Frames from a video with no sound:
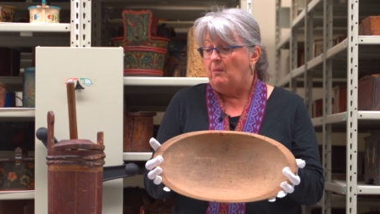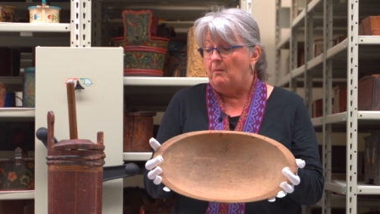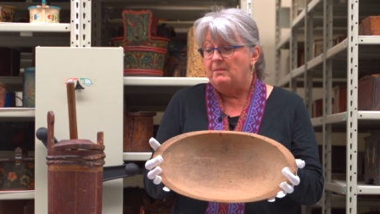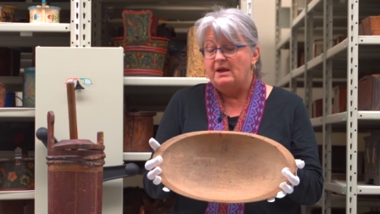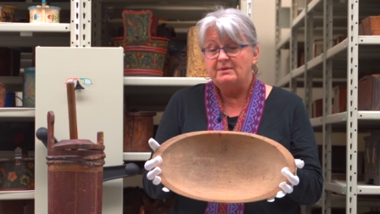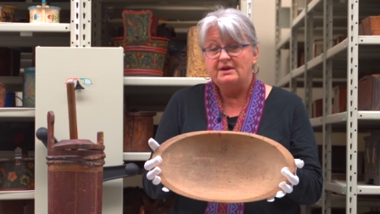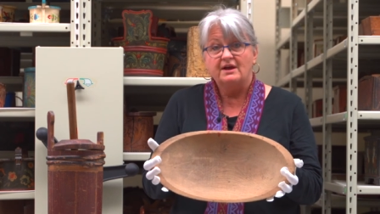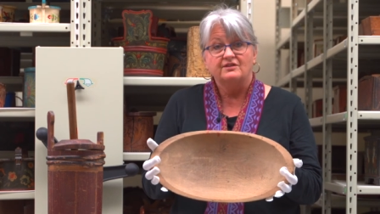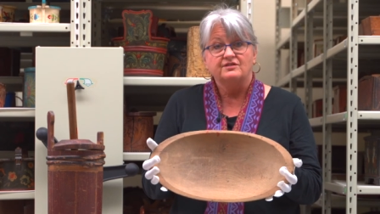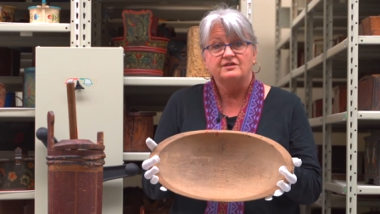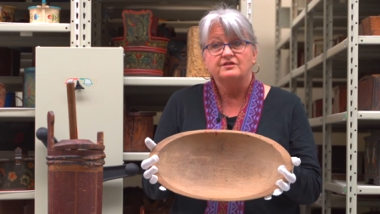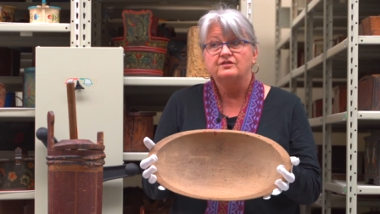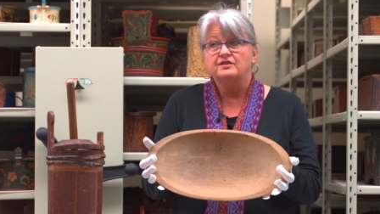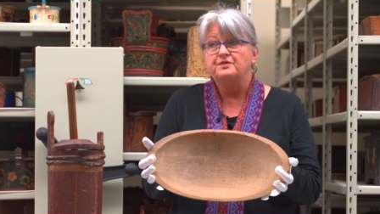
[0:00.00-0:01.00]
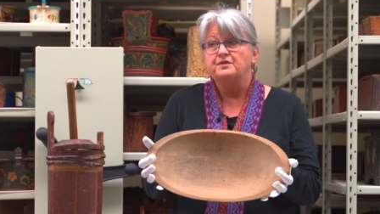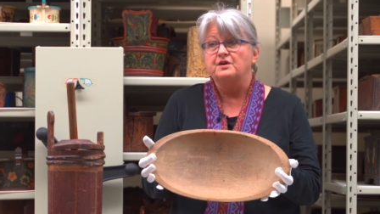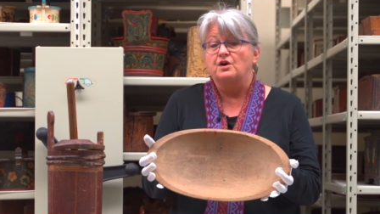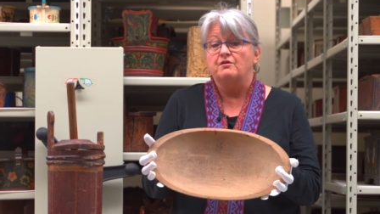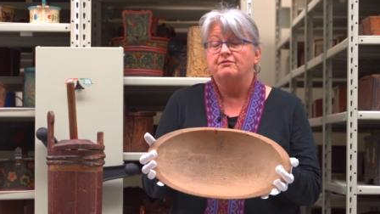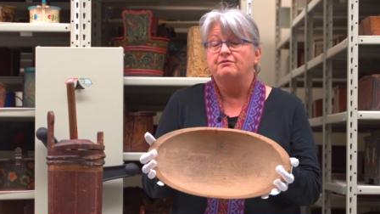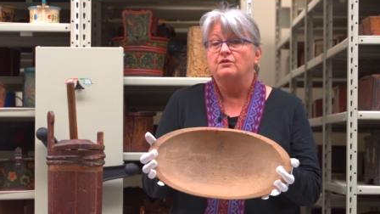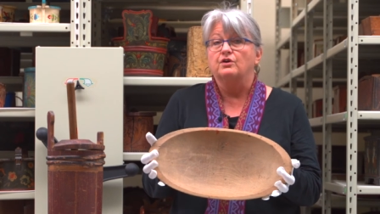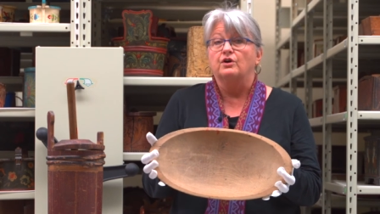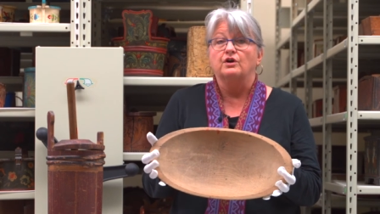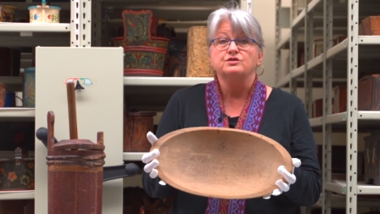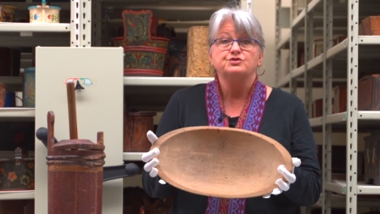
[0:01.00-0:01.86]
maybe has to sit there for